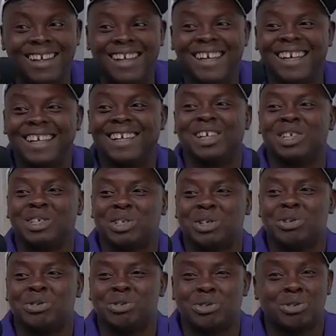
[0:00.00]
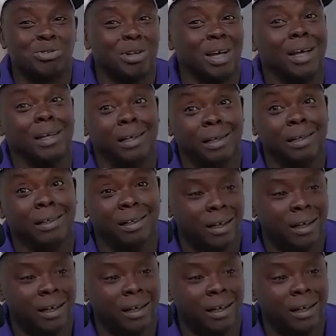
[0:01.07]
Stu like that.